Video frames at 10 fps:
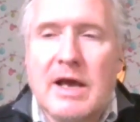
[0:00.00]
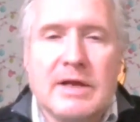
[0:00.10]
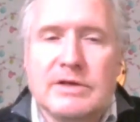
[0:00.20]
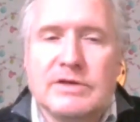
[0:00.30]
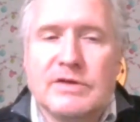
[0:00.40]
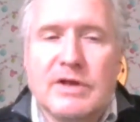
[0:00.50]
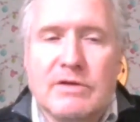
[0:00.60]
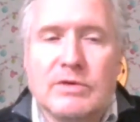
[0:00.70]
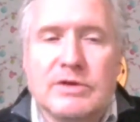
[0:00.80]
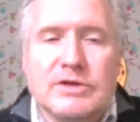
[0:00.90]
And
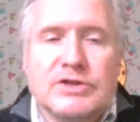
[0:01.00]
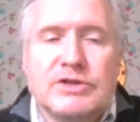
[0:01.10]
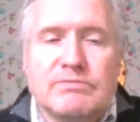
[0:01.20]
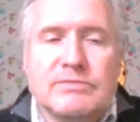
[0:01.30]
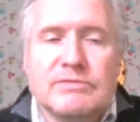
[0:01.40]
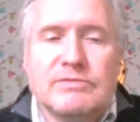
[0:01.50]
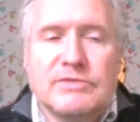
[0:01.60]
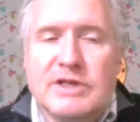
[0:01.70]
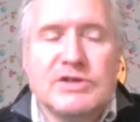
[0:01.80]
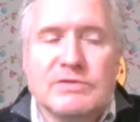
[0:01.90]
there was
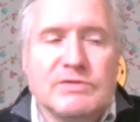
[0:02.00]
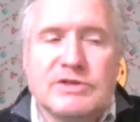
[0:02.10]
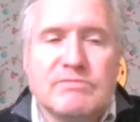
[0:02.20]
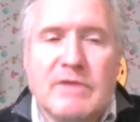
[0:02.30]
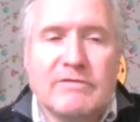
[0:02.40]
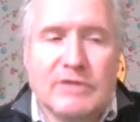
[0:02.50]
decent